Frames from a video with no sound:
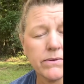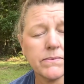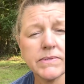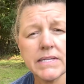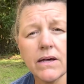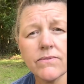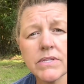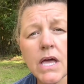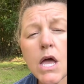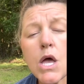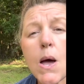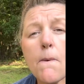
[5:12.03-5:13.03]
themselves,
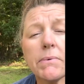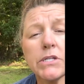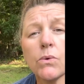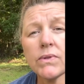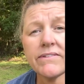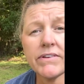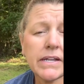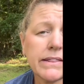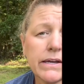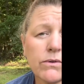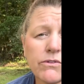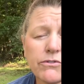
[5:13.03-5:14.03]
but don't leave
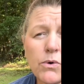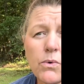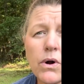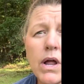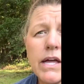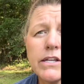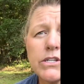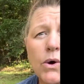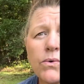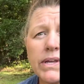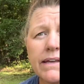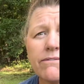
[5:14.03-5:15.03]
anything on the floor.
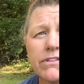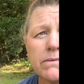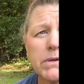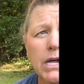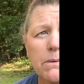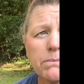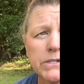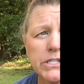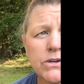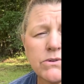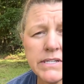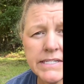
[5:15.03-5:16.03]
Don't give them an
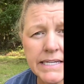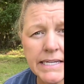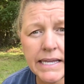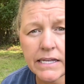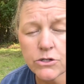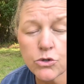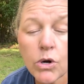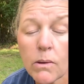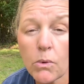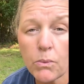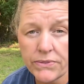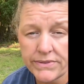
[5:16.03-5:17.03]
opportunity to get in
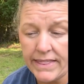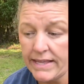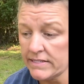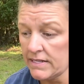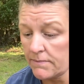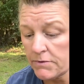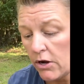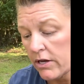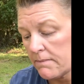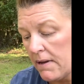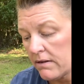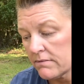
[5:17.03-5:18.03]
trouble with things. And I'm talking
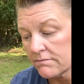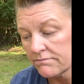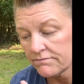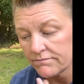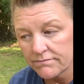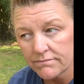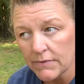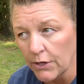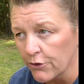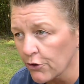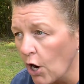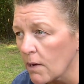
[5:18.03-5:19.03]
about
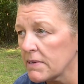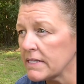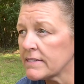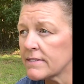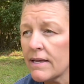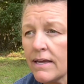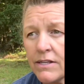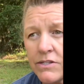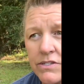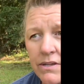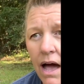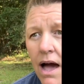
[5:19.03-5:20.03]
undergarments,
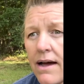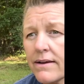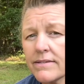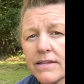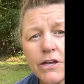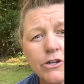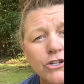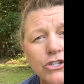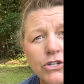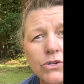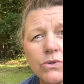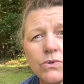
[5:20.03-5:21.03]
socks,
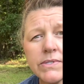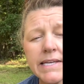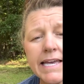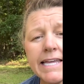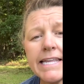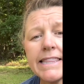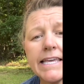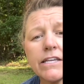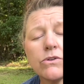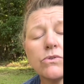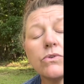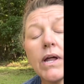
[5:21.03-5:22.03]
shoes, anything
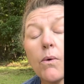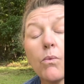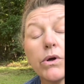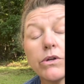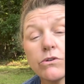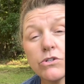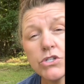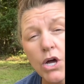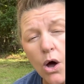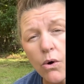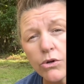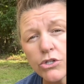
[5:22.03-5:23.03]
you do not want your
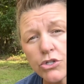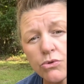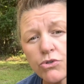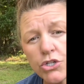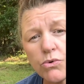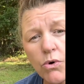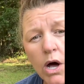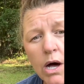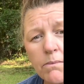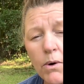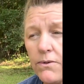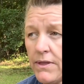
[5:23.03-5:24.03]
dog to chew
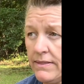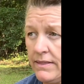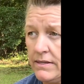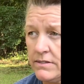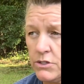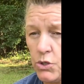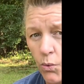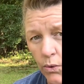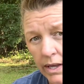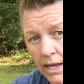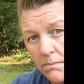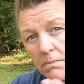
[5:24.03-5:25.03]
up or think that it's a toy,
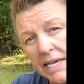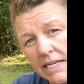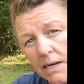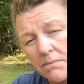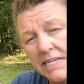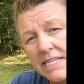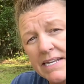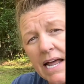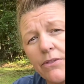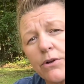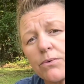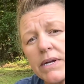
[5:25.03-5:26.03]
pick it up, get it out
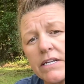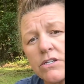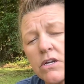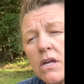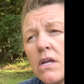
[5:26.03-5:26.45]
of their reach.